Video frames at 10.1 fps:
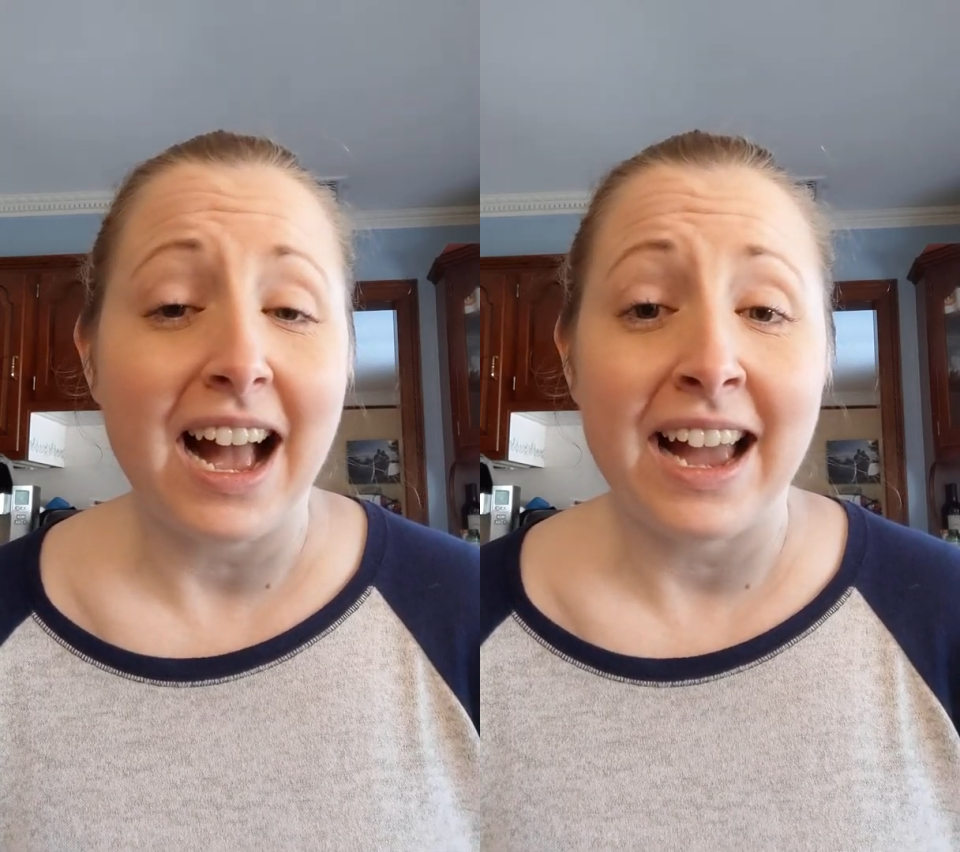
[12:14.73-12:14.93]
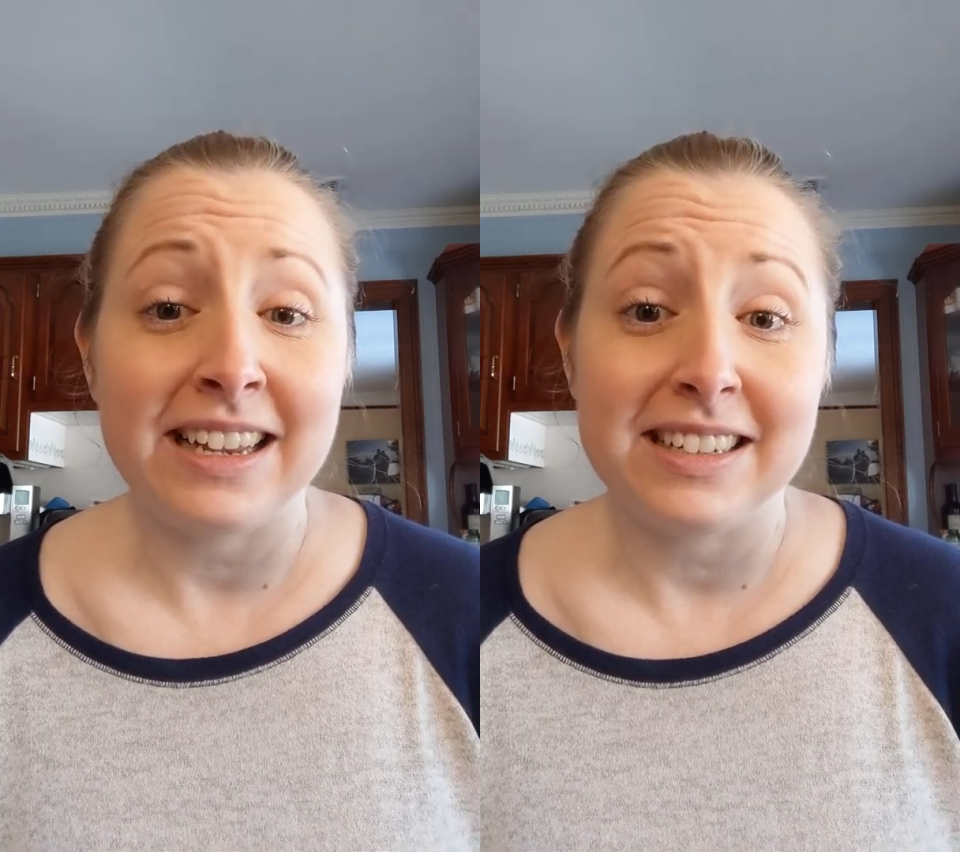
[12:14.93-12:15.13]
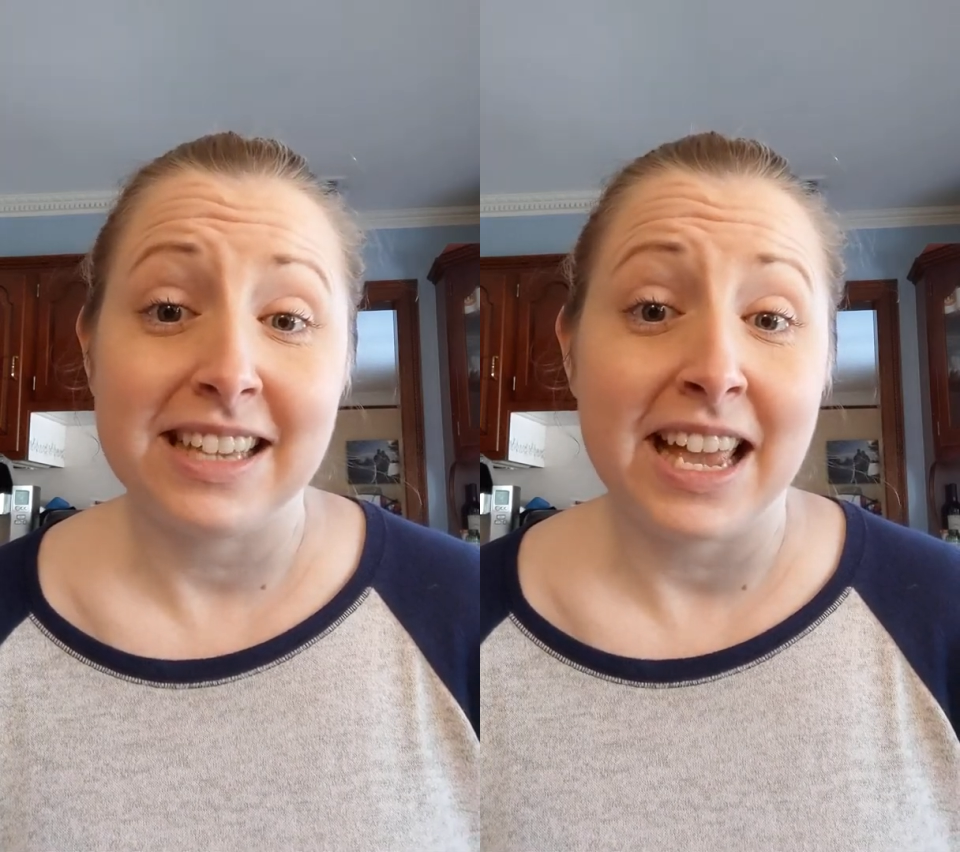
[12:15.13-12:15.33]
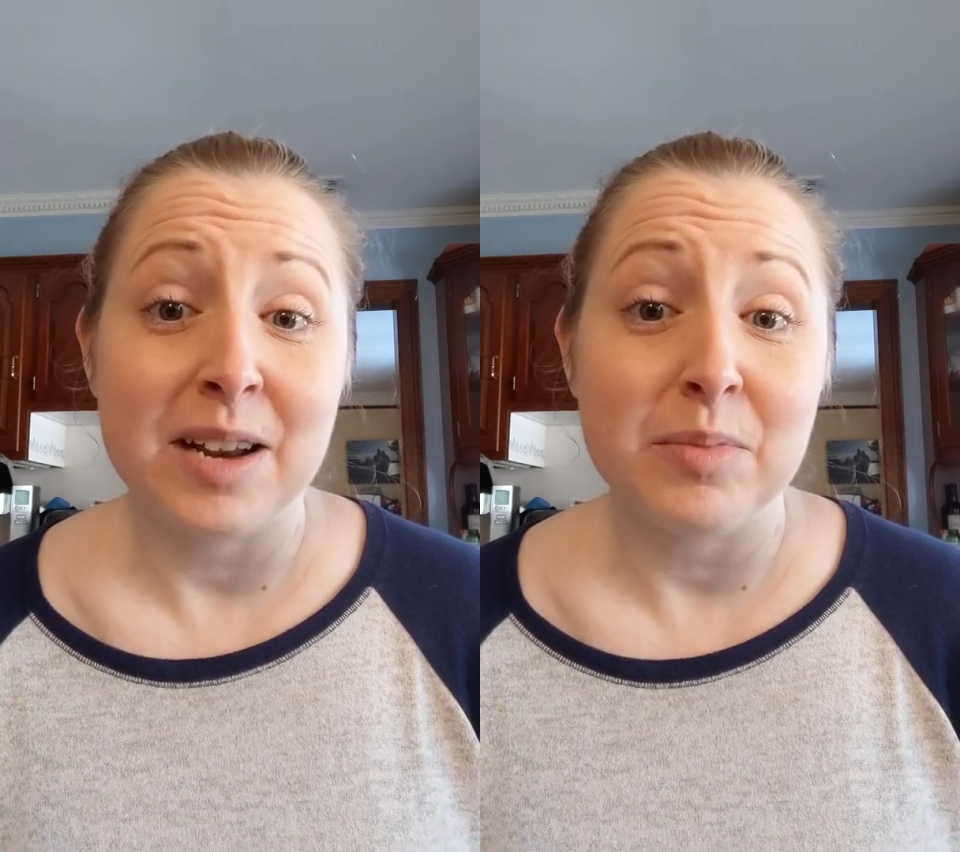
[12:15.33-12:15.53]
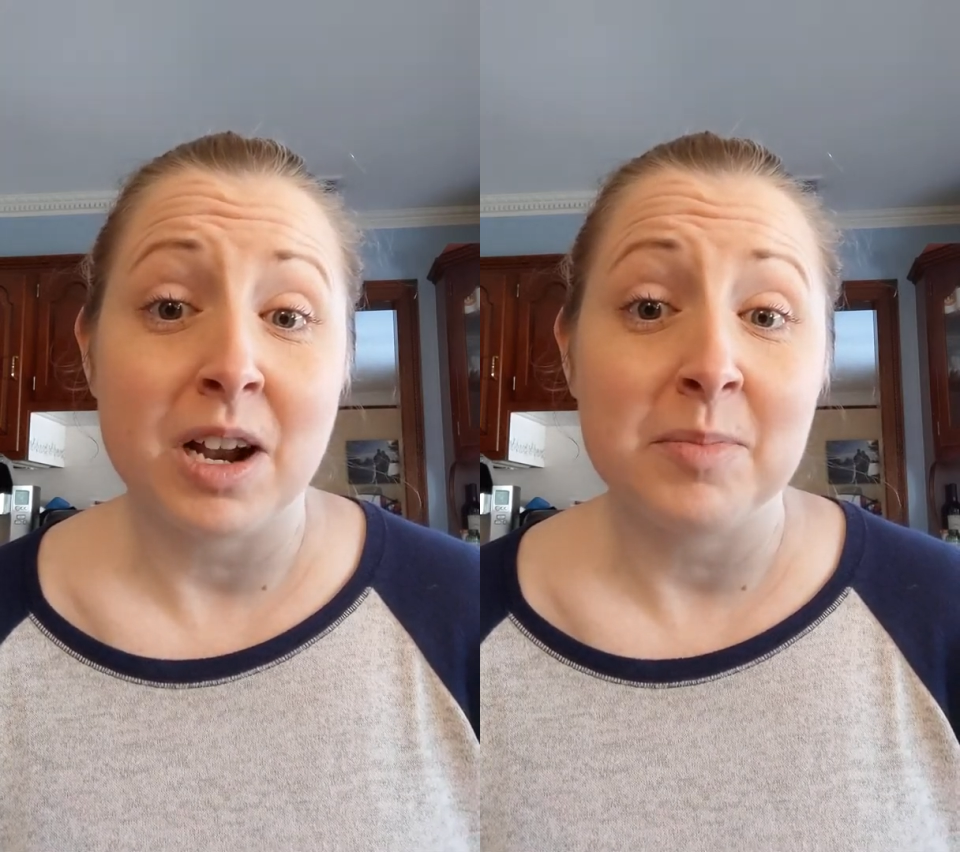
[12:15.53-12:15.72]
I
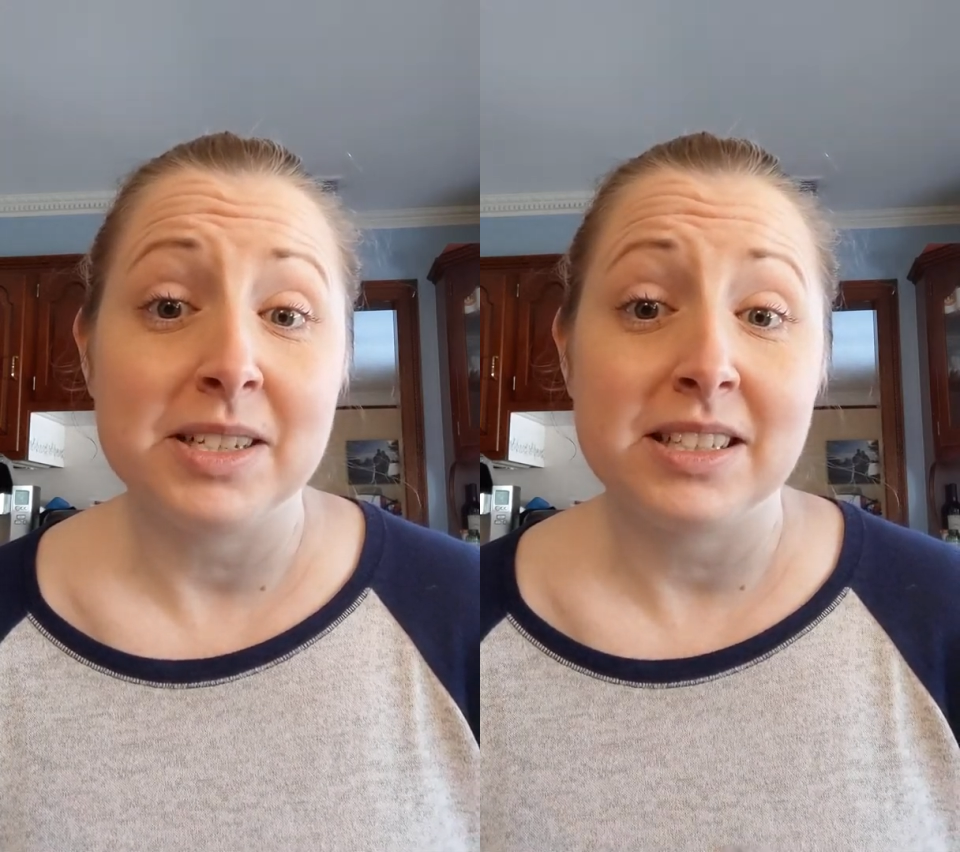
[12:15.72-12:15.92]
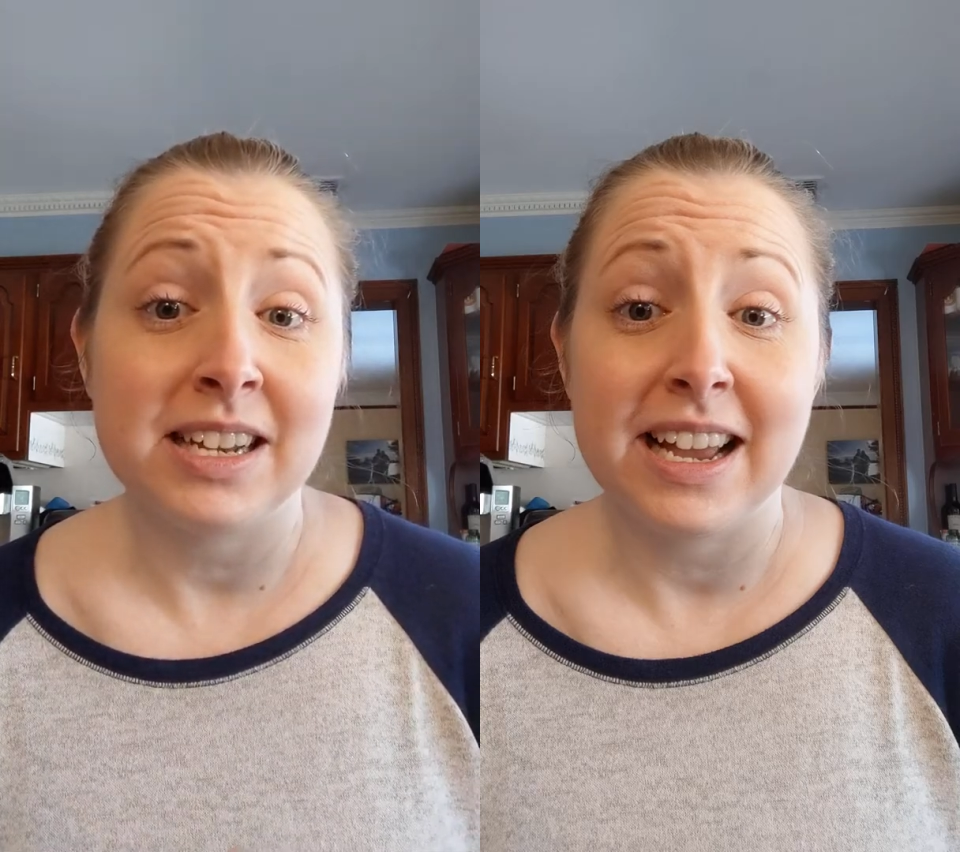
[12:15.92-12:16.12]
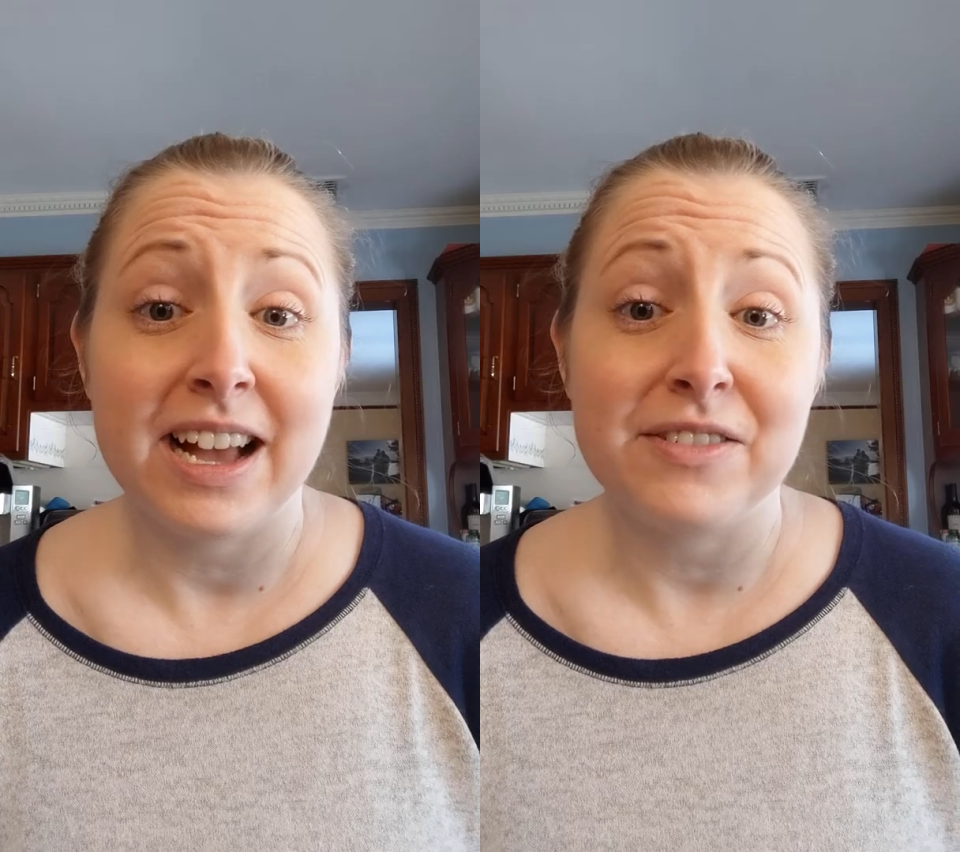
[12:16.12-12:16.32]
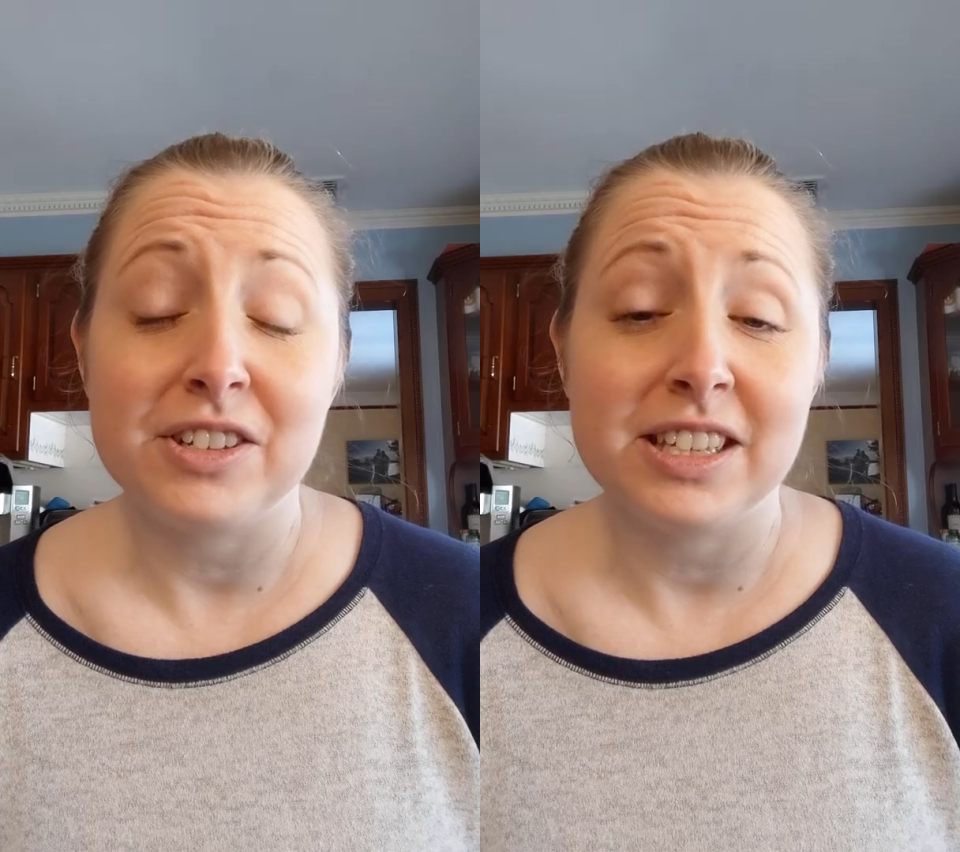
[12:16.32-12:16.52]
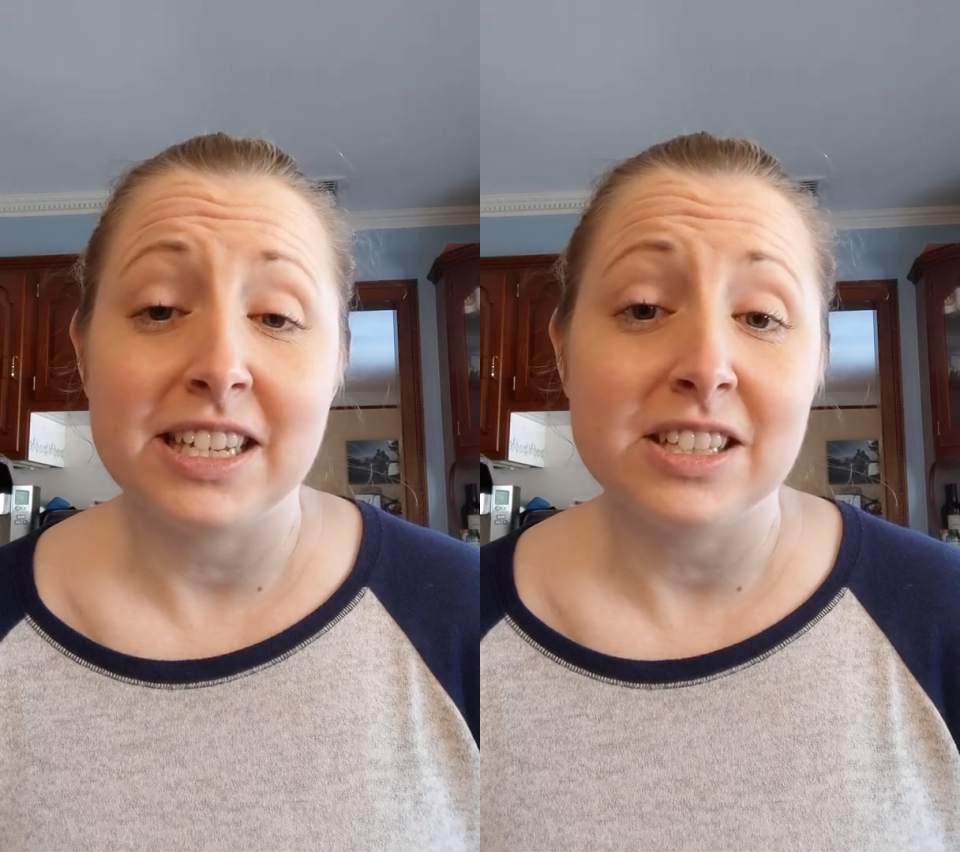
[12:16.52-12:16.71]
can't promise that I have
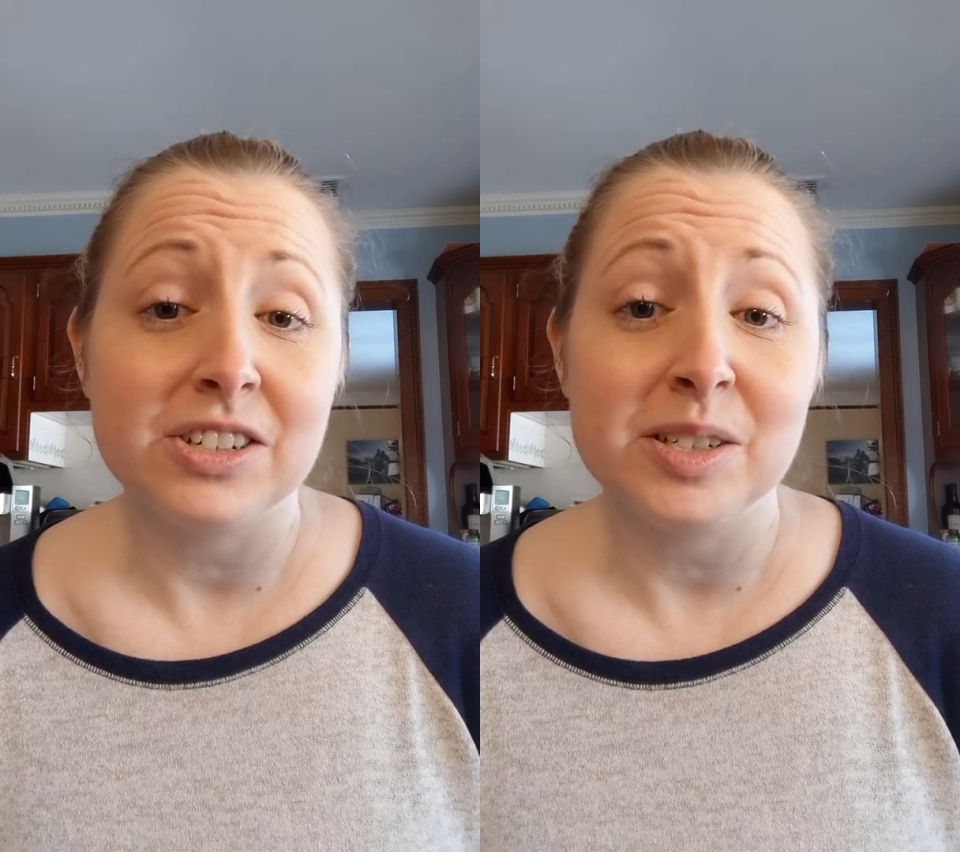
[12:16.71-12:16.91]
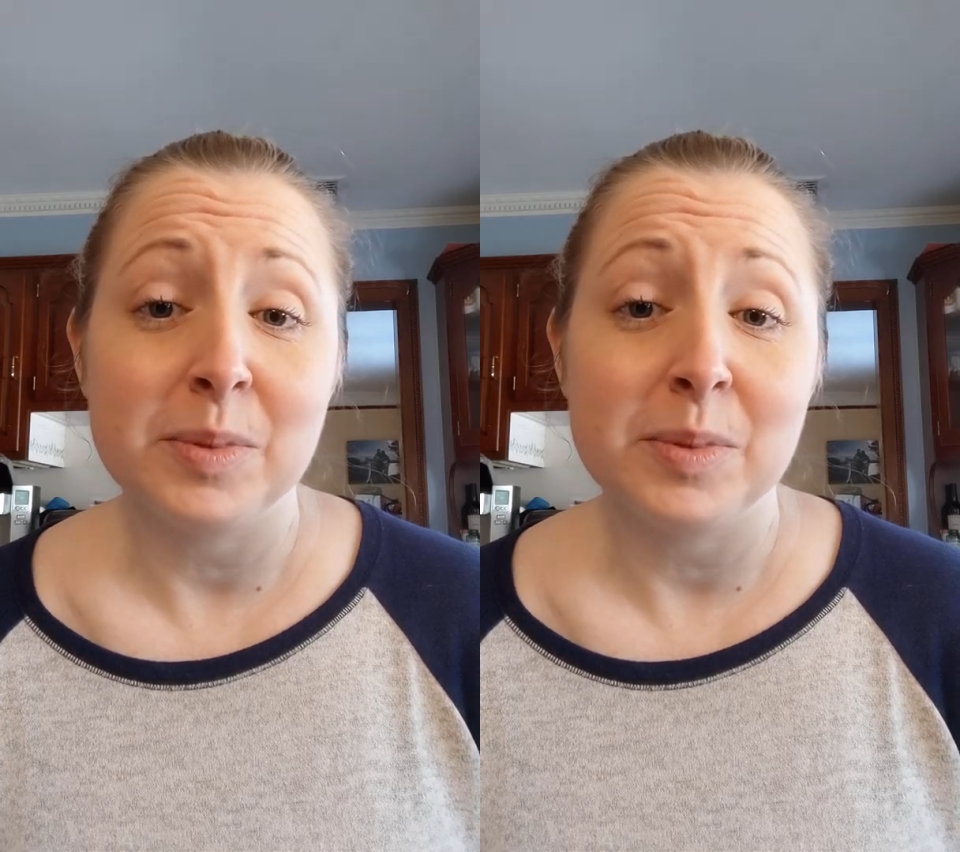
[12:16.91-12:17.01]
all the answers,